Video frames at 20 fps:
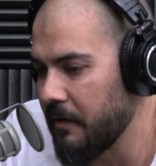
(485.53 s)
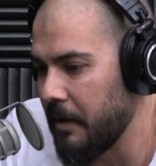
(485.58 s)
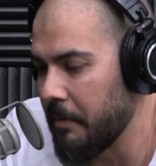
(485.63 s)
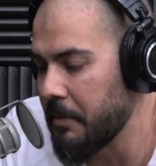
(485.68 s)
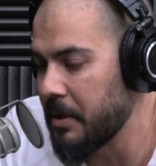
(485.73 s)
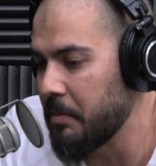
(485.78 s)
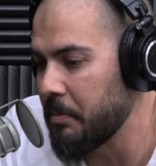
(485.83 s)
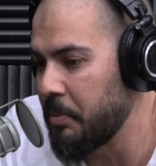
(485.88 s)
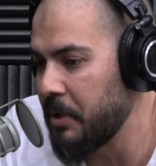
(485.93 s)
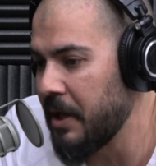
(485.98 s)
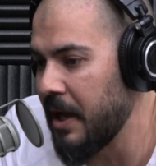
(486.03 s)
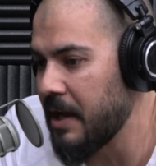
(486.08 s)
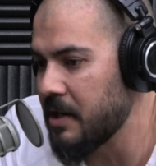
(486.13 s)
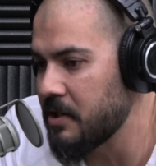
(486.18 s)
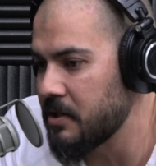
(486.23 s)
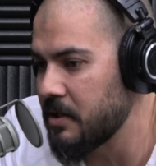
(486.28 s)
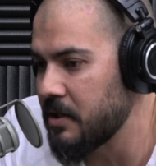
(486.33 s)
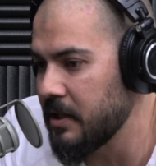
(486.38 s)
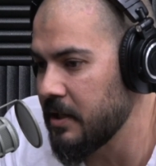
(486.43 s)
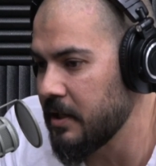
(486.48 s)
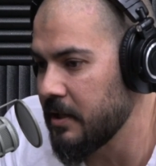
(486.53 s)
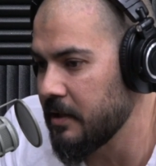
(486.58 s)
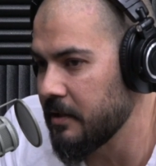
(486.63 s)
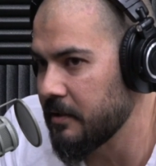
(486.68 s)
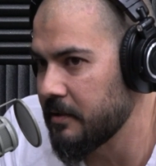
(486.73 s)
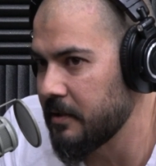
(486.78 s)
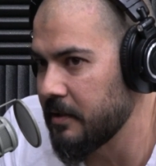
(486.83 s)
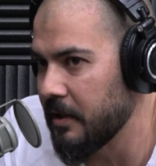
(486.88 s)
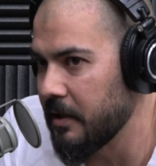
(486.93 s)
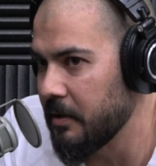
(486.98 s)
How many
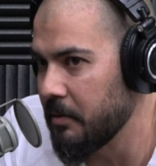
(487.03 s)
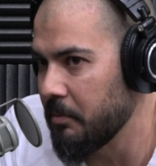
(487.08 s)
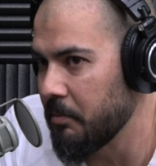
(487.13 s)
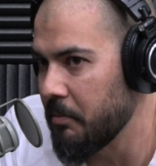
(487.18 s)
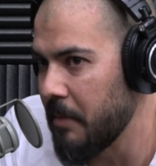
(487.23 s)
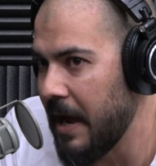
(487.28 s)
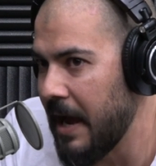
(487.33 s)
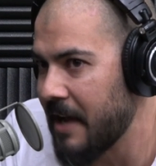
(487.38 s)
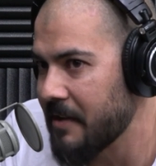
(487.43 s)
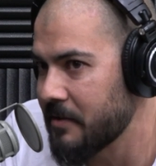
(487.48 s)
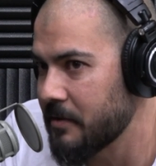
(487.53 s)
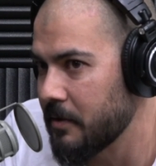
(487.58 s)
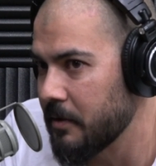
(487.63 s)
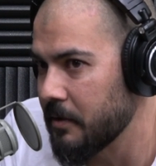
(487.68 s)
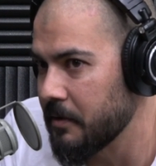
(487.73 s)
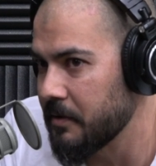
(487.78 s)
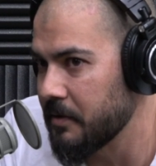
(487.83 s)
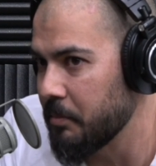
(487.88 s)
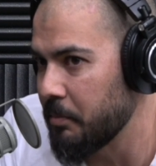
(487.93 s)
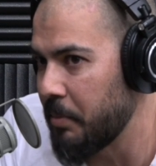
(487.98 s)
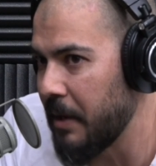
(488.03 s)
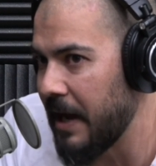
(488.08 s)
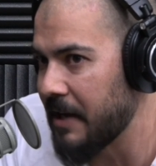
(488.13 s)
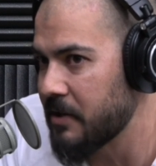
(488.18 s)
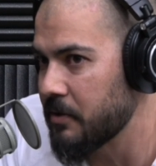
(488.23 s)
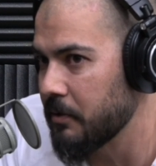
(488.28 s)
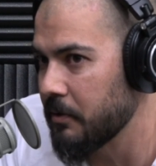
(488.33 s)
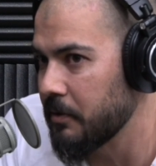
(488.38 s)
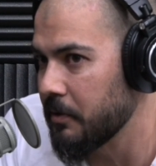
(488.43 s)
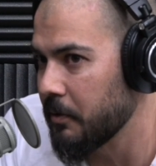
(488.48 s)
PhDs and mm-hmm. masters and
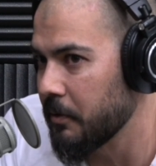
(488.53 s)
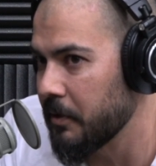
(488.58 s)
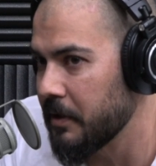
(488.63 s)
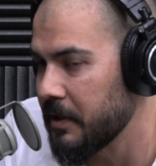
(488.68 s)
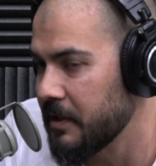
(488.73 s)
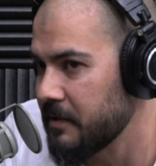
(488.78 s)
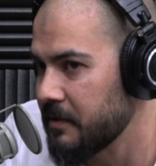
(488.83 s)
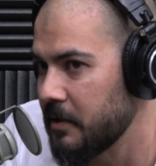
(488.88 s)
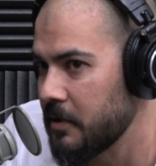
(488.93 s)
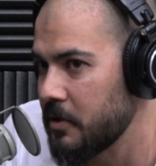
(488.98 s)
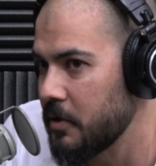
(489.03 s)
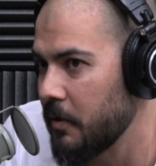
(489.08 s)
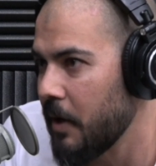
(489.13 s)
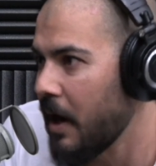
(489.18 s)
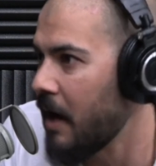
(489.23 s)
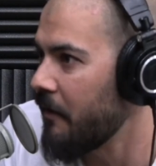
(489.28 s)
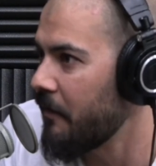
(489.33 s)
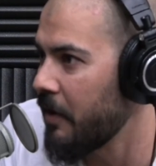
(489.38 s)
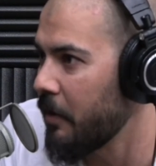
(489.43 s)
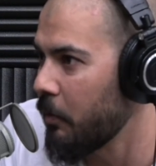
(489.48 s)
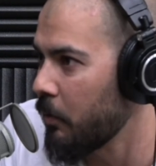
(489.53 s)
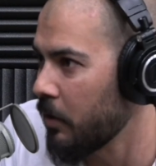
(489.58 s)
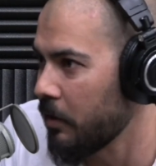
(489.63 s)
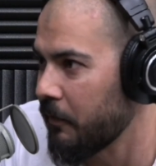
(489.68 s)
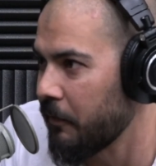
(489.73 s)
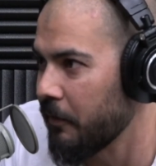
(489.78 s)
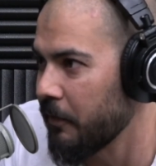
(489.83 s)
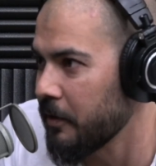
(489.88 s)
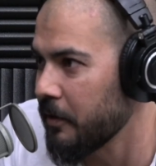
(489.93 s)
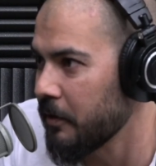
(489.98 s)
bachelor degrees did you have that
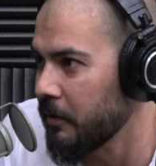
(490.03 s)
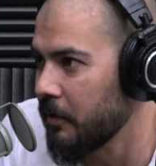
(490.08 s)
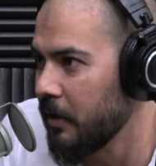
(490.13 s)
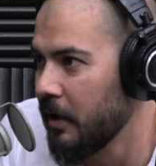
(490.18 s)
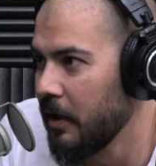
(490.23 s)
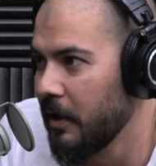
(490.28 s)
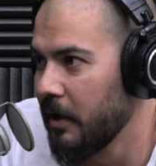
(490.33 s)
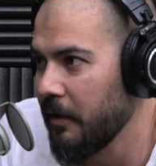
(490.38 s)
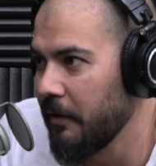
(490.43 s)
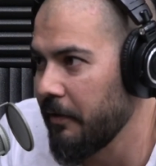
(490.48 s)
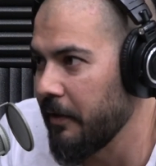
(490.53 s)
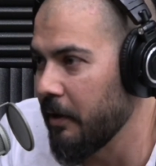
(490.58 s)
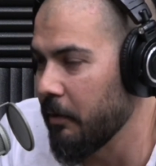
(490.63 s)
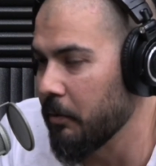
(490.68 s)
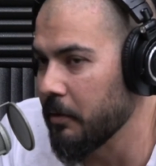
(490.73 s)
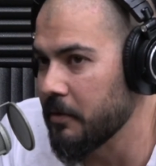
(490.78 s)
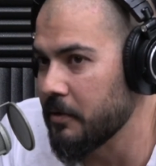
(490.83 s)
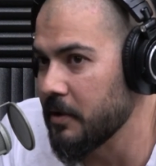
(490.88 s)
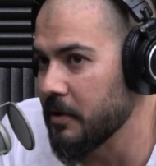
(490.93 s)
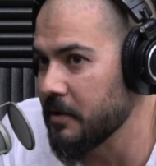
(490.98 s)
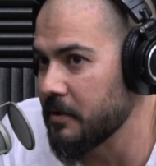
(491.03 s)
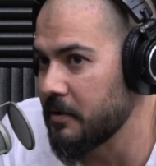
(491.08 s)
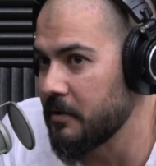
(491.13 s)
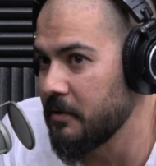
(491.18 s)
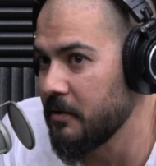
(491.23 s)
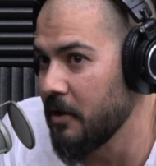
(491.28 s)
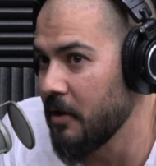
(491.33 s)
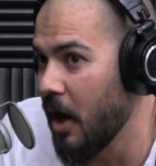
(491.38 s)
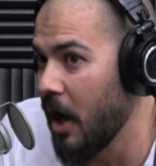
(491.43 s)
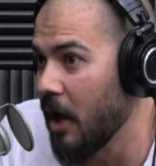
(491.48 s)
worked for you that were just
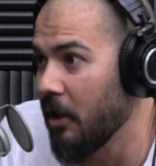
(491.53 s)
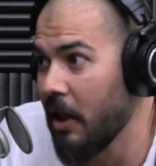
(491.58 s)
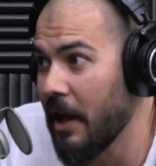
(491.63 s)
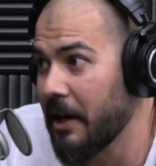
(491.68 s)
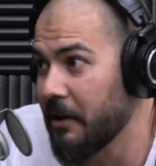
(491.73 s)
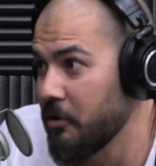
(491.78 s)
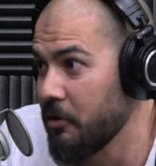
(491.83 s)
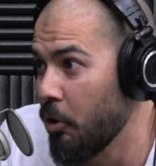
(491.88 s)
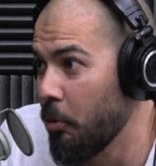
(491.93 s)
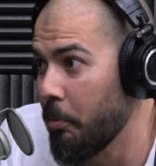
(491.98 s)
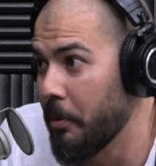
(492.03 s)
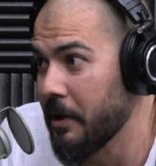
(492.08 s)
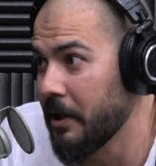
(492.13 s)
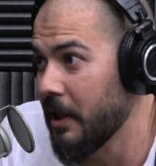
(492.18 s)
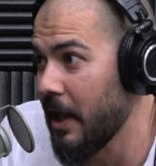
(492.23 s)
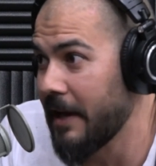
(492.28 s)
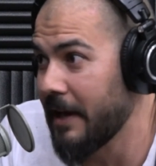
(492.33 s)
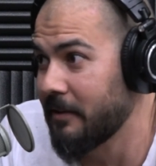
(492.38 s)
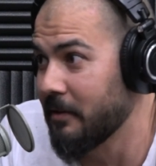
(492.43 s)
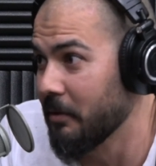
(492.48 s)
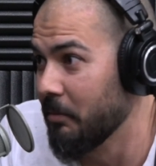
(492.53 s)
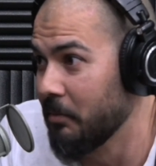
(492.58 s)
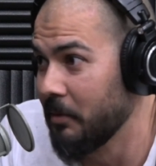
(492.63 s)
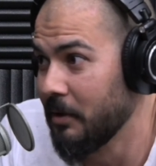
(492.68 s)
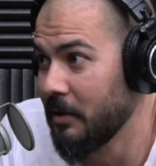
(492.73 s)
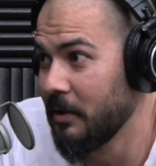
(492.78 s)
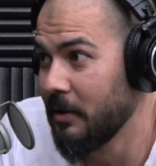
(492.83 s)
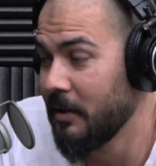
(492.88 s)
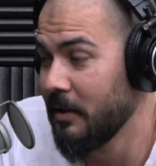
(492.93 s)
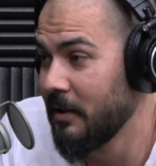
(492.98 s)
not like nobody liked them?
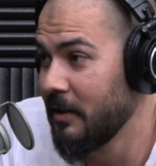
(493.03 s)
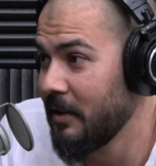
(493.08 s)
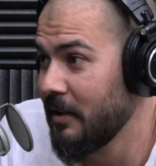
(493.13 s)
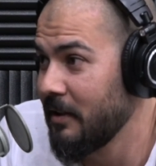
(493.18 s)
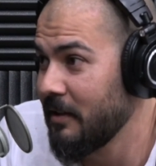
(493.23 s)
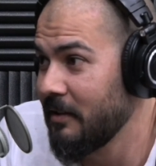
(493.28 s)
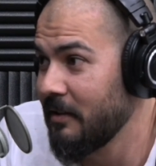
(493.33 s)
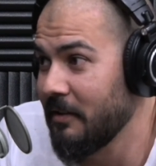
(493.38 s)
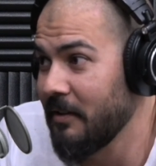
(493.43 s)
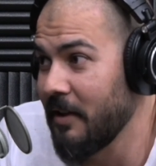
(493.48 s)
Yep, and they sucked.